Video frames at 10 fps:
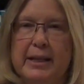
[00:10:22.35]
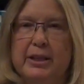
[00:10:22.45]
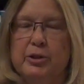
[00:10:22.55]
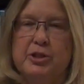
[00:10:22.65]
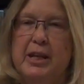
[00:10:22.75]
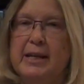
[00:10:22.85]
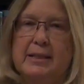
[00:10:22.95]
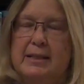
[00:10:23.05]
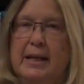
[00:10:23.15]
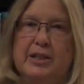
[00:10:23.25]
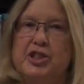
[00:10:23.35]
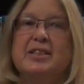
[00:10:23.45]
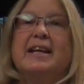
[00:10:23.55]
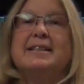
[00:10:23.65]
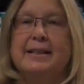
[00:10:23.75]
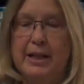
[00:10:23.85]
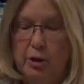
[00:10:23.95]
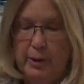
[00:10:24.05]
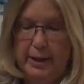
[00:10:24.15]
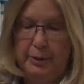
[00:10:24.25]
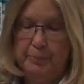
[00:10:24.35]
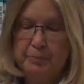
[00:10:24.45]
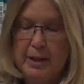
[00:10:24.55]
ears as just as a narrator.